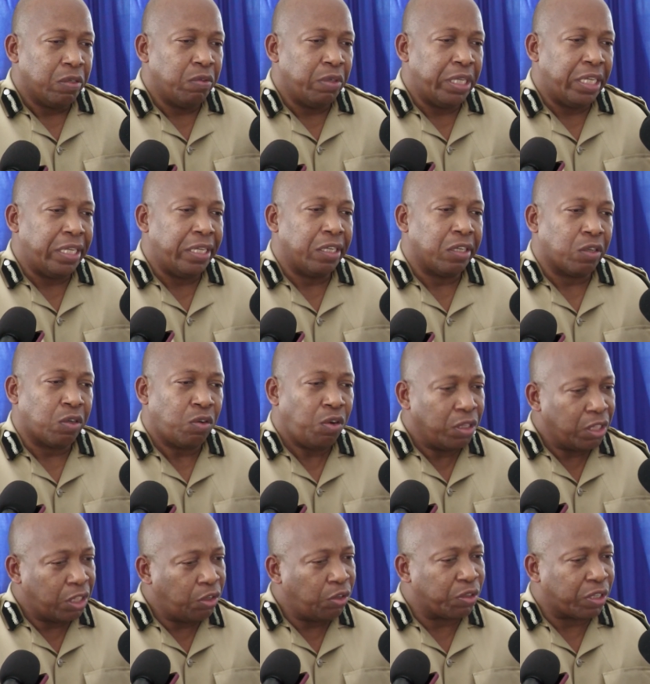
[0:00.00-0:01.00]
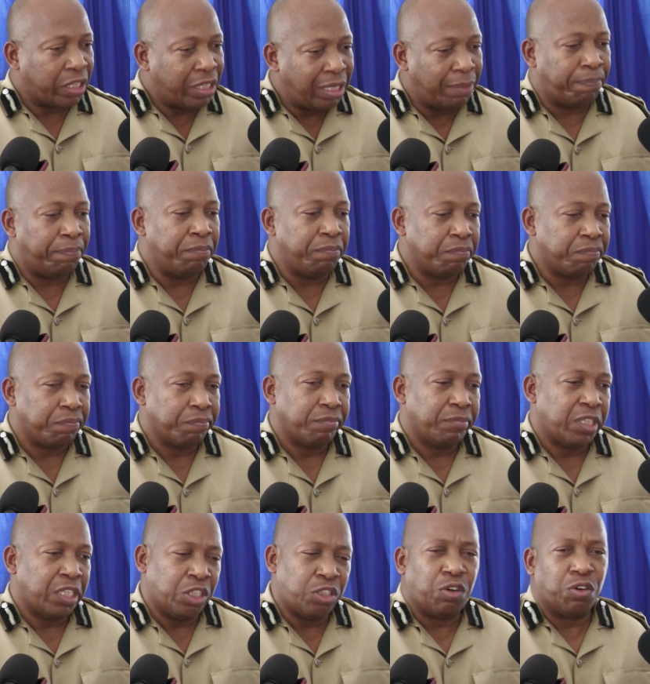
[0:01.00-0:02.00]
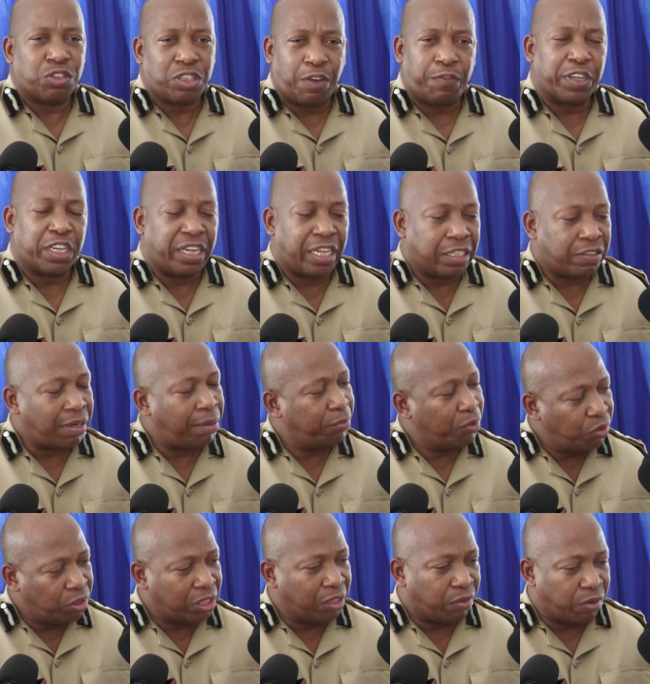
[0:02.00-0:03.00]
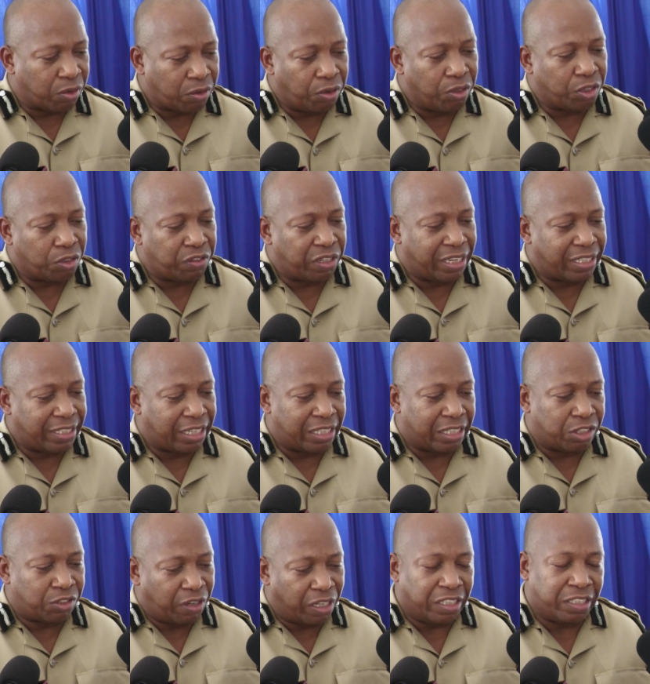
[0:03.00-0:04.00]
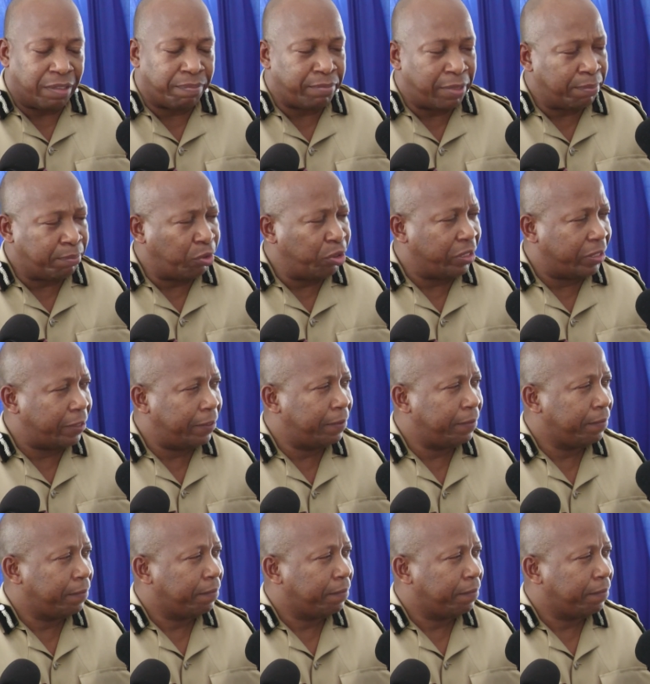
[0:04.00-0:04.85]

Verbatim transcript: we continue to keep the drug traffickers from using our country as a transshipment point.